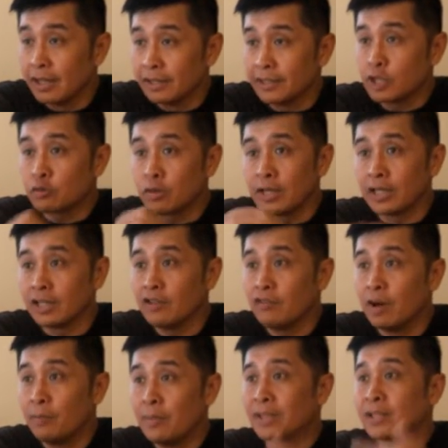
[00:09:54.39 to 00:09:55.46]
And that's why they
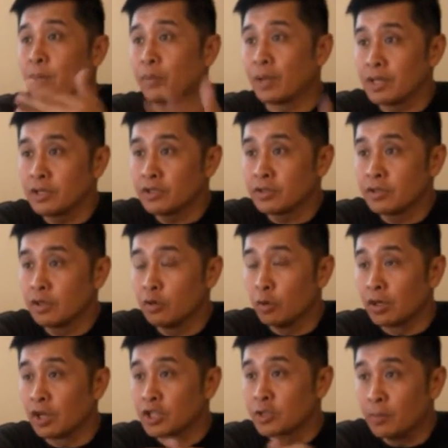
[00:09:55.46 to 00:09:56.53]
give a better price
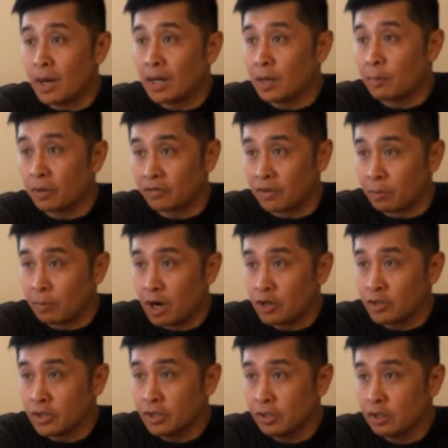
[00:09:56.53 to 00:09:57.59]
with a smaller profit
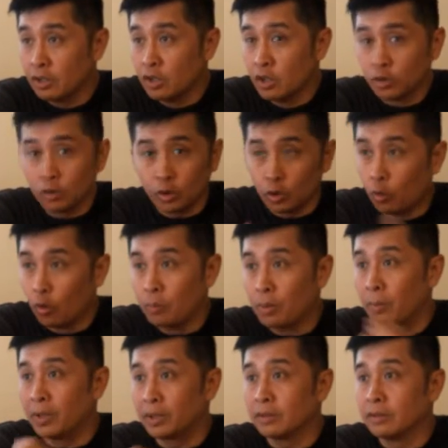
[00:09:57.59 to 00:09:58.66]
margin to the whole
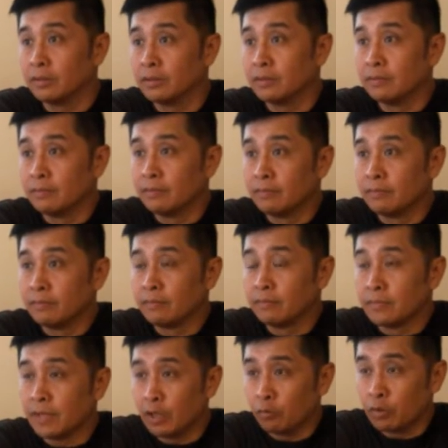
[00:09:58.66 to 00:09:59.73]
community,
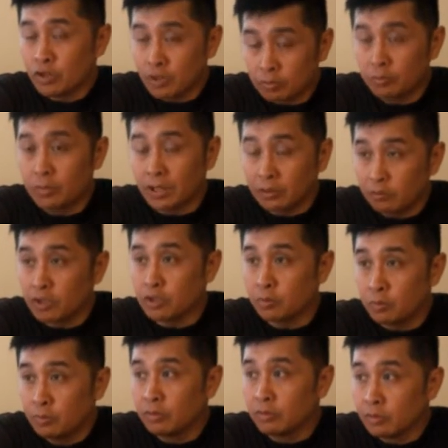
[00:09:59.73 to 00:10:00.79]
and which that is
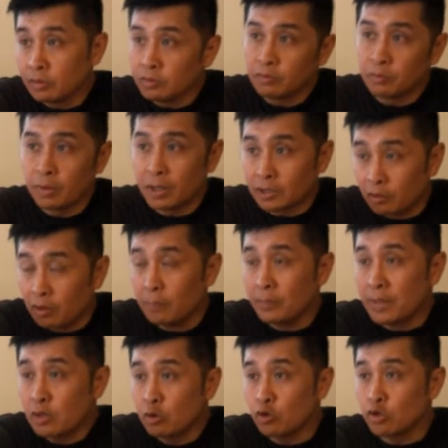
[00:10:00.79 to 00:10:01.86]
part of
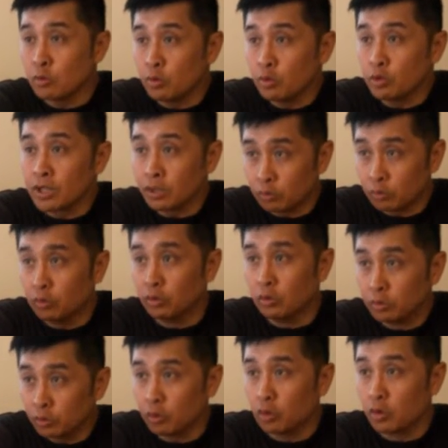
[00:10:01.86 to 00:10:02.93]
a big contribution to
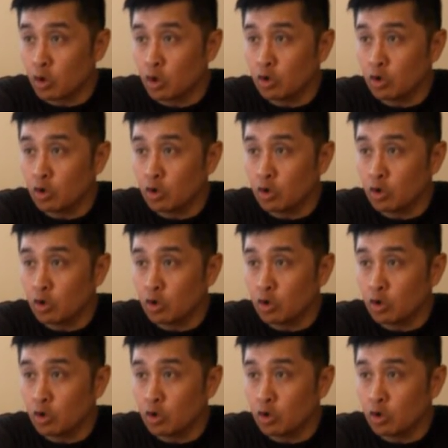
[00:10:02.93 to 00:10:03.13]
your